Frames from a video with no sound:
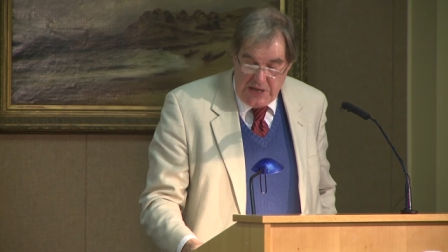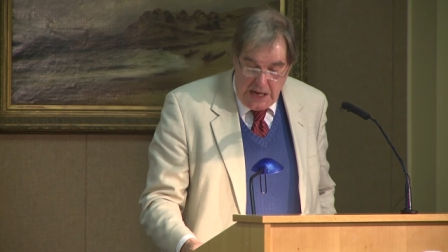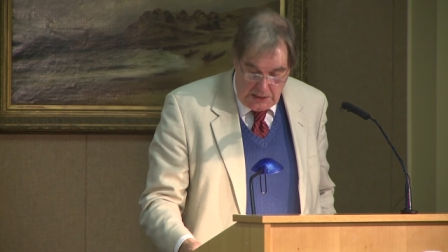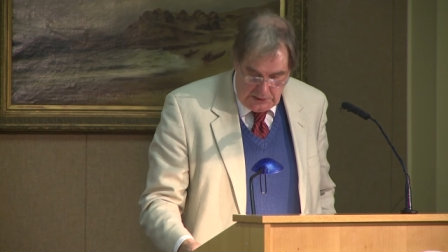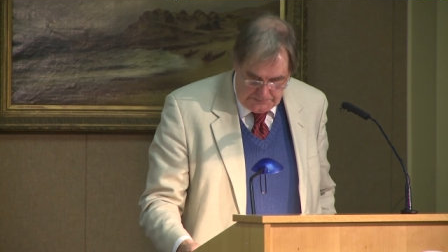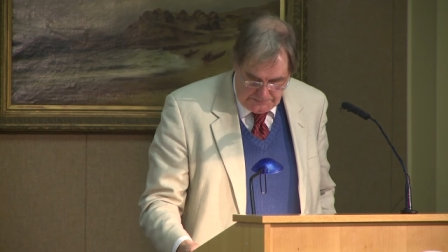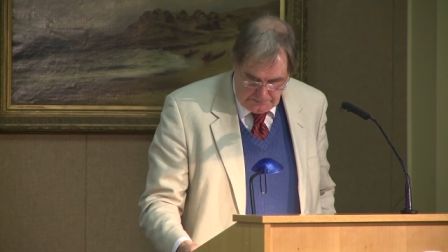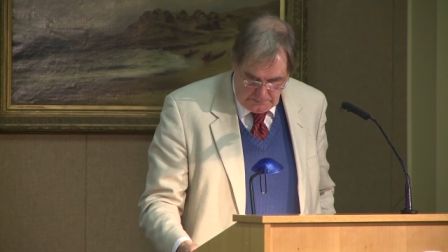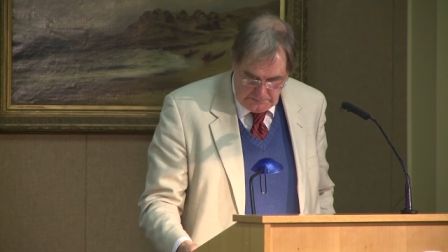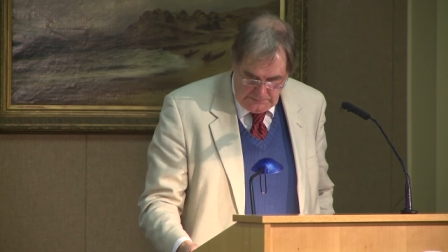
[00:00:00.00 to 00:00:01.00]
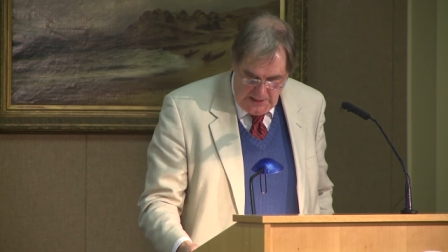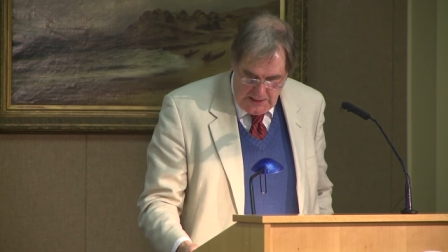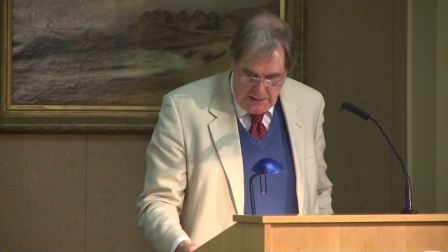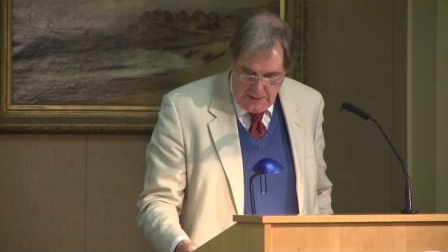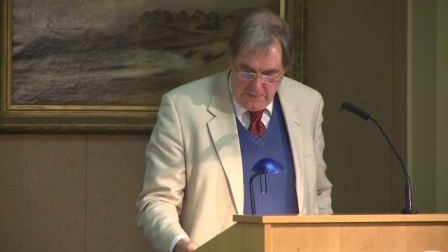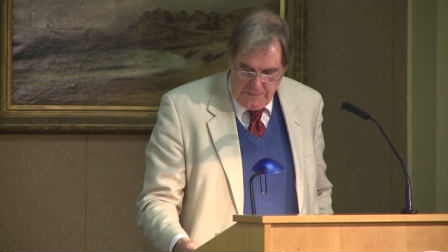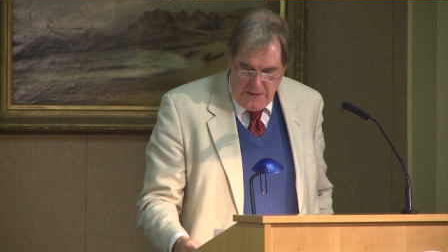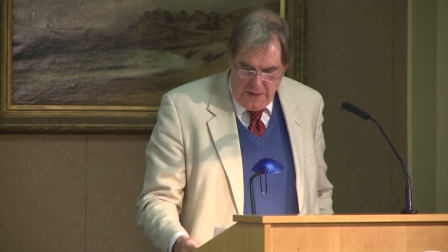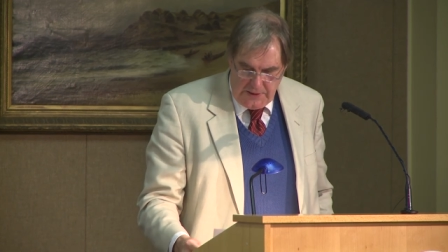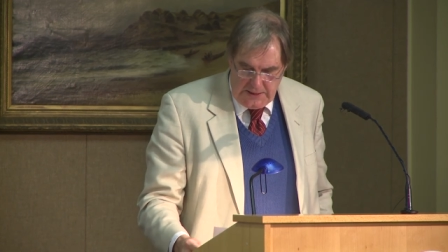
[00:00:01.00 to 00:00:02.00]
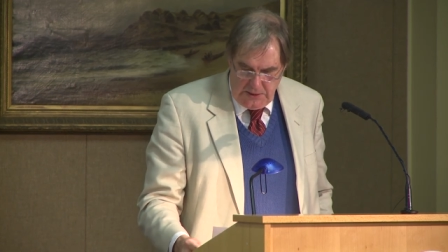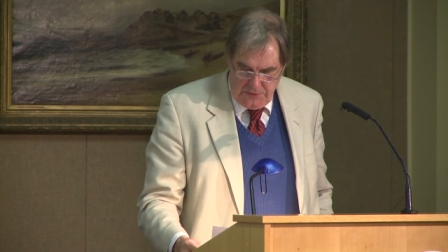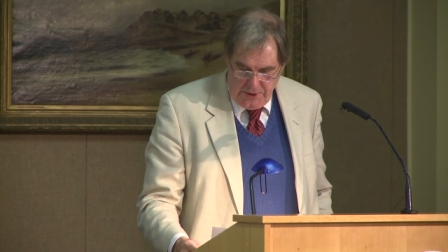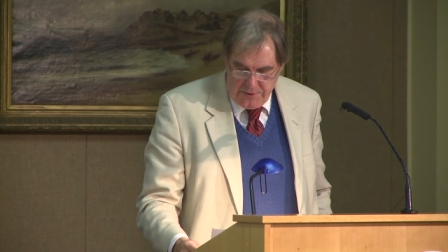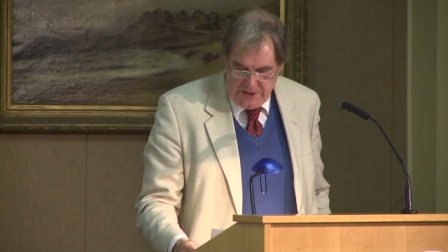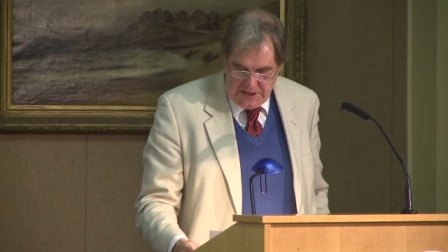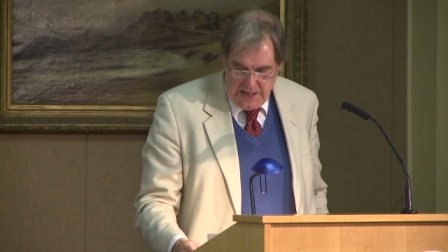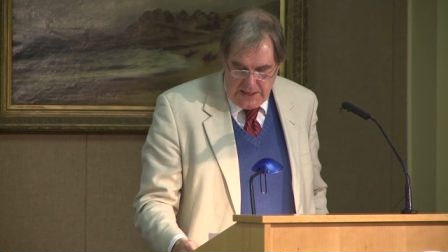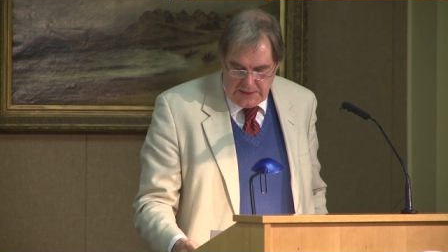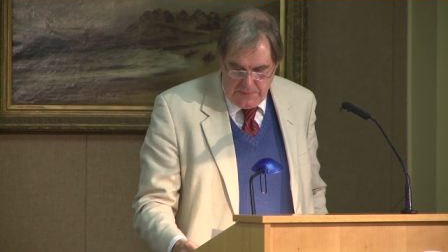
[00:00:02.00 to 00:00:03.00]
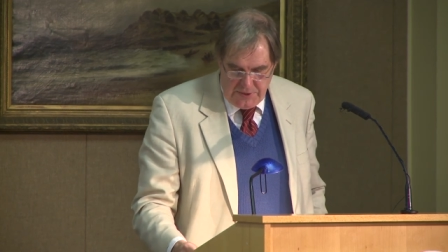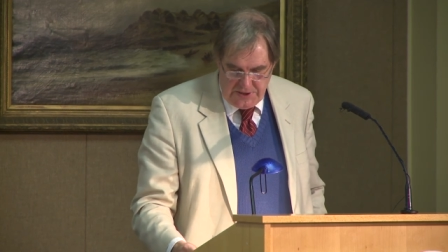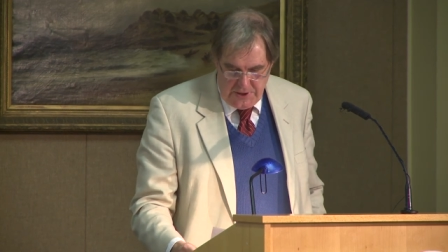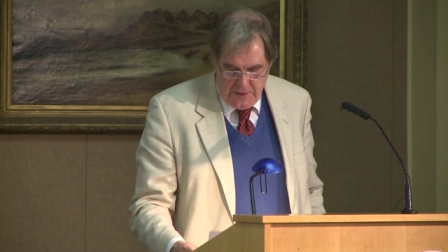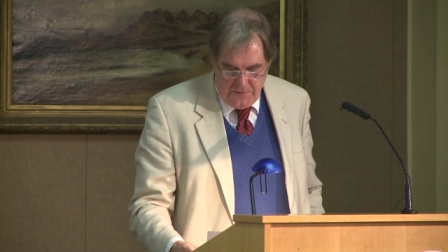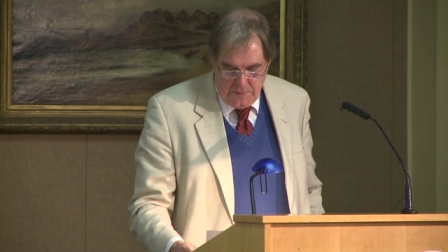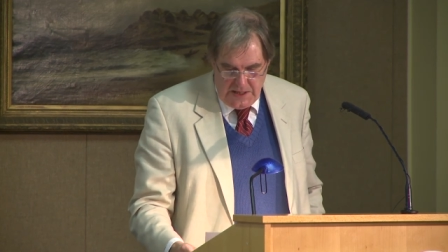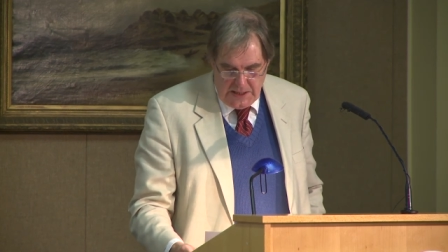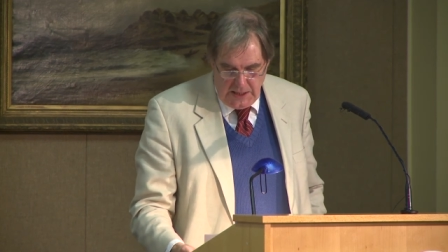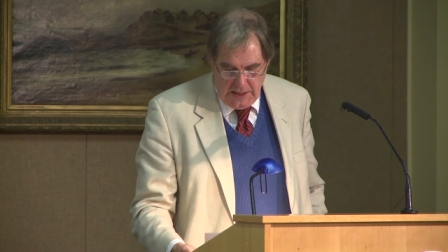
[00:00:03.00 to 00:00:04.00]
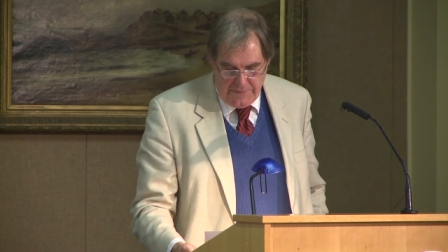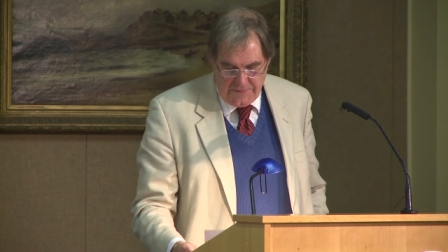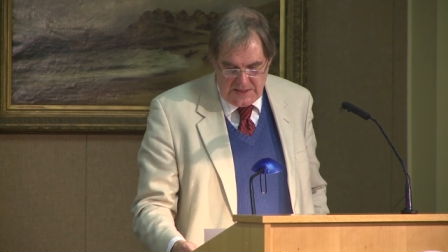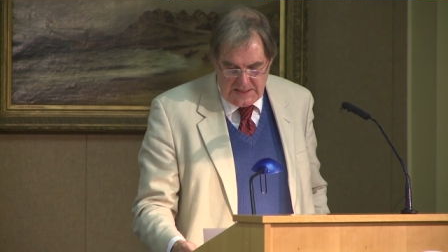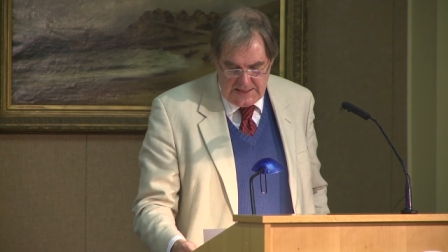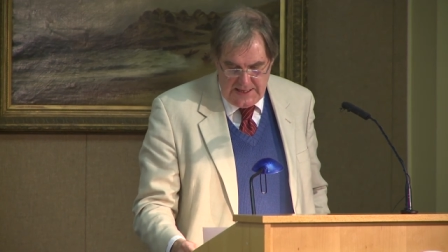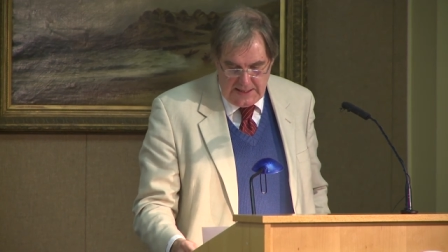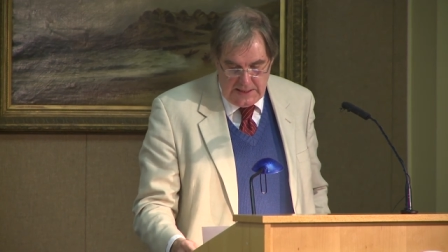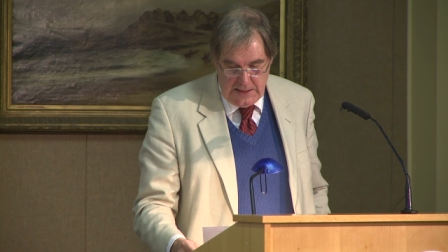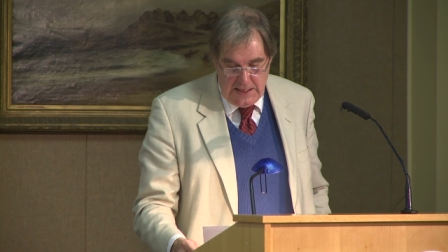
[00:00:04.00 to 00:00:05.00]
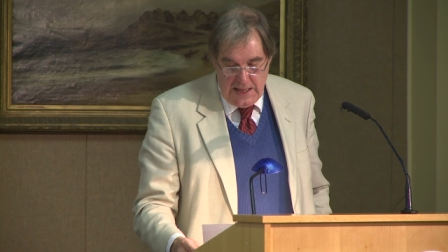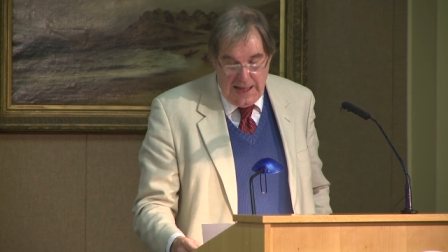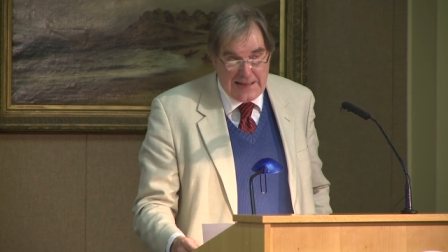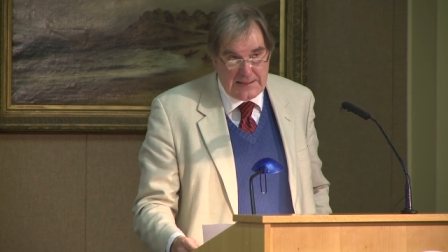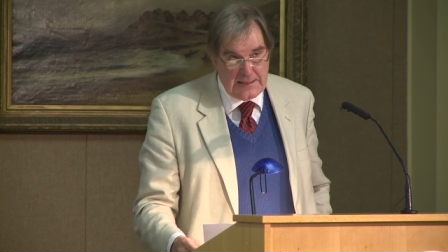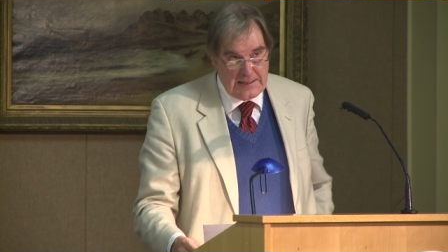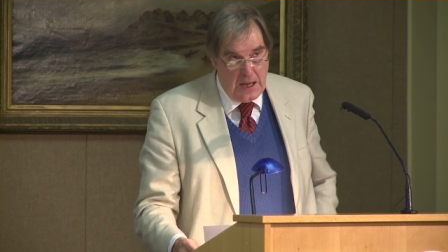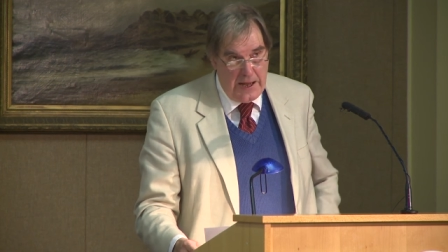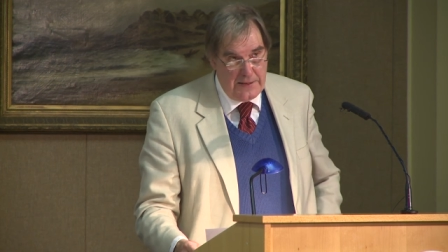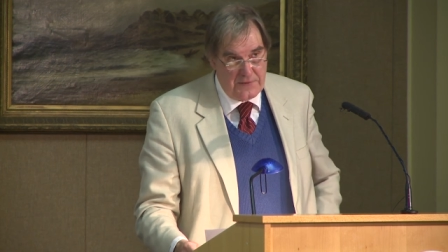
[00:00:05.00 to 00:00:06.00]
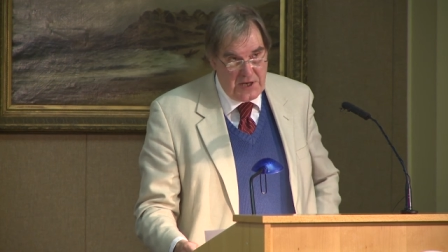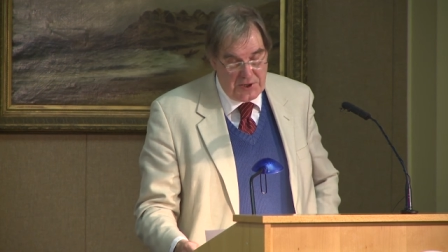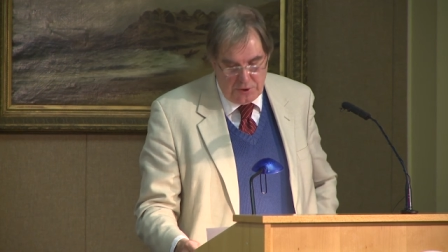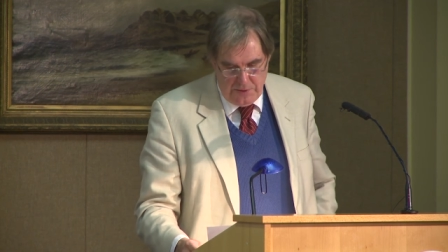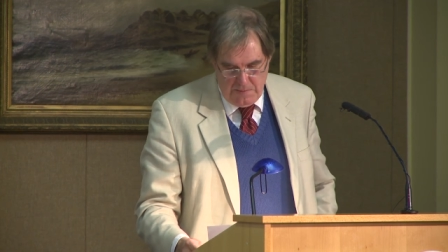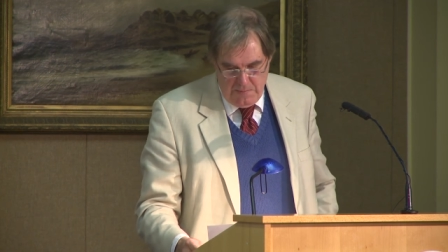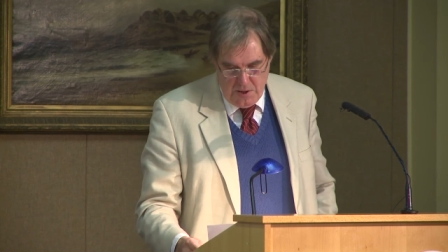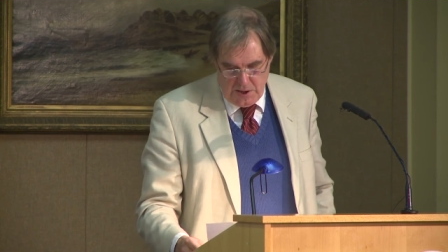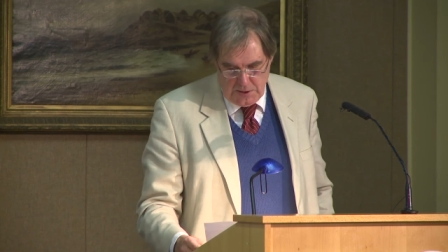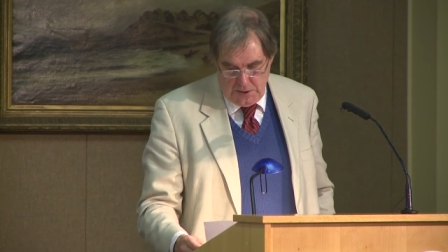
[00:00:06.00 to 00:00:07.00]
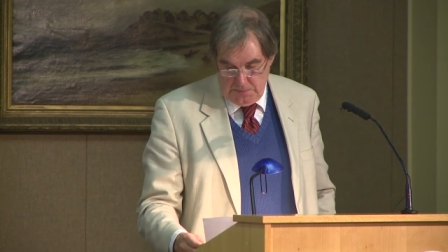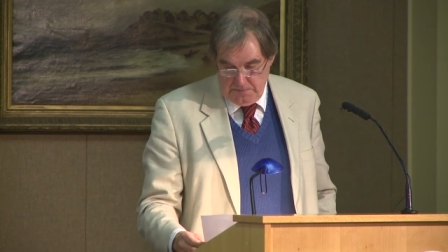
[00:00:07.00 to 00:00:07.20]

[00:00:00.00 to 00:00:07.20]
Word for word: young the father killed the three snakes and preserved them in a cleft stick as a sign of such a great miracle.